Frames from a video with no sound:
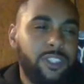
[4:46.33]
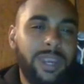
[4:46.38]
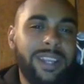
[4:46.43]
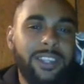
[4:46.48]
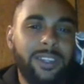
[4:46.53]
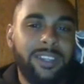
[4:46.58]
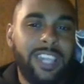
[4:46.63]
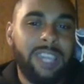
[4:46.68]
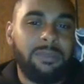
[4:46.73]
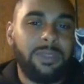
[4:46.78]

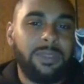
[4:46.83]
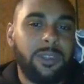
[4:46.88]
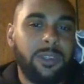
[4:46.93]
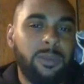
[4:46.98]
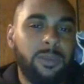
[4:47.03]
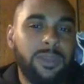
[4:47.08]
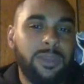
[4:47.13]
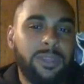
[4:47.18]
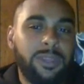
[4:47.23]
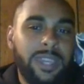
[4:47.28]
just
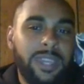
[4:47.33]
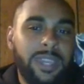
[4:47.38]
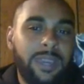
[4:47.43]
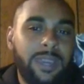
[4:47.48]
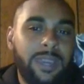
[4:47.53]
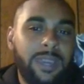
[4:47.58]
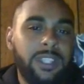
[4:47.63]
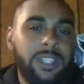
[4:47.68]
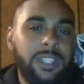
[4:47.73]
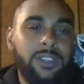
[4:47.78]
break down your
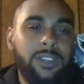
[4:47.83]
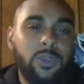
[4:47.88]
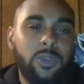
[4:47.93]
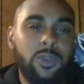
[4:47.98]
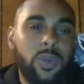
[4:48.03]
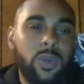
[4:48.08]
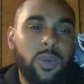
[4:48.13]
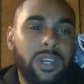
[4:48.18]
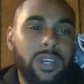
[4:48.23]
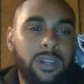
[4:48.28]
game a little
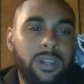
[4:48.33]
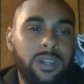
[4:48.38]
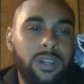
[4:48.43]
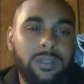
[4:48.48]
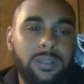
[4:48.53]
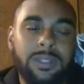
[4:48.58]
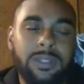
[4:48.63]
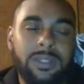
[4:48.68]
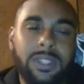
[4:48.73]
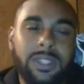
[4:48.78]
bit, man. What do
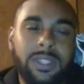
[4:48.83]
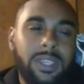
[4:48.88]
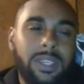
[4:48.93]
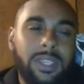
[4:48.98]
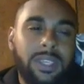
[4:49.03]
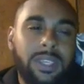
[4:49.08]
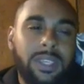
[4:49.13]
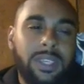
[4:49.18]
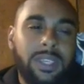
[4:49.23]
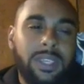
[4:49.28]
you do
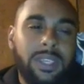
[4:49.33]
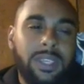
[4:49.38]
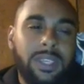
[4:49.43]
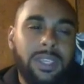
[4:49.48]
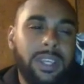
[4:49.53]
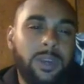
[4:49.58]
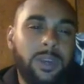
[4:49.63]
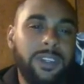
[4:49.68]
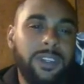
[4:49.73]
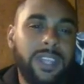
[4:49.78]
well,
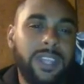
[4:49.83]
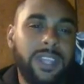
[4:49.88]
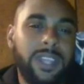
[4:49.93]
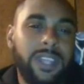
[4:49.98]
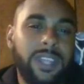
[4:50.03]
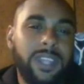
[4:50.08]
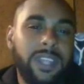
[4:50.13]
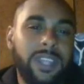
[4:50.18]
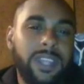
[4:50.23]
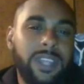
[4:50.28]
and
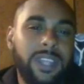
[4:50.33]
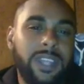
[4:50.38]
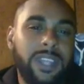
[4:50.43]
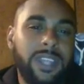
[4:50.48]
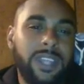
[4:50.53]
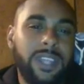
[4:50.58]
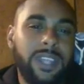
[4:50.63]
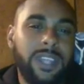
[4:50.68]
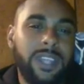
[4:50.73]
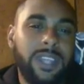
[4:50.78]
what do you
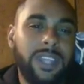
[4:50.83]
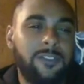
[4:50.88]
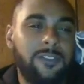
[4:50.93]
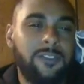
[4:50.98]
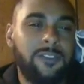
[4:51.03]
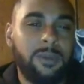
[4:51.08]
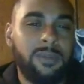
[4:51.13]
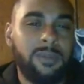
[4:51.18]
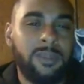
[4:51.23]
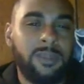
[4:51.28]
feel like
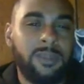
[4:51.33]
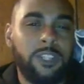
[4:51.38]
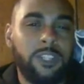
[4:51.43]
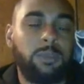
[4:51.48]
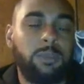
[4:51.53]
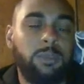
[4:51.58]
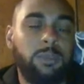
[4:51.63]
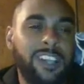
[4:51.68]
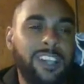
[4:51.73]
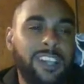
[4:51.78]
separates
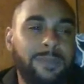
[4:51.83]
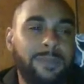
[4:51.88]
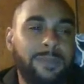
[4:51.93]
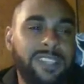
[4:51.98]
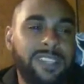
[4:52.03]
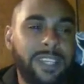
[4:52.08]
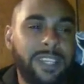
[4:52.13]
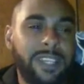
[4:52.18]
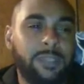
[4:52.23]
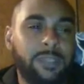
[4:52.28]
yourself from
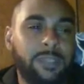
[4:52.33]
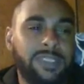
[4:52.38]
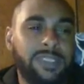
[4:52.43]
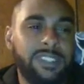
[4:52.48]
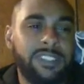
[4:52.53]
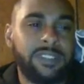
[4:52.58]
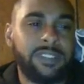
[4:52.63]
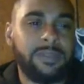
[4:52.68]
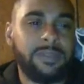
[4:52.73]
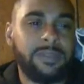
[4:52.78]
other
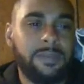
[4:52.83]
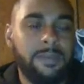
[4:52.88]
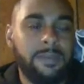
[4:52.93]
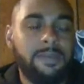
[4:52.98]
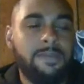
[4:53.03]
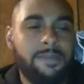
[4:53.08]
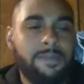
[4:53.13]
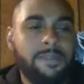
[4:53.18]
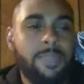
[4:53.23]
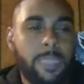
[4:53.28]
prospects at the
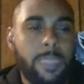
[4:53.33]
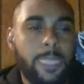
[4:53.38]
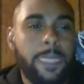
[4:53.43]
position?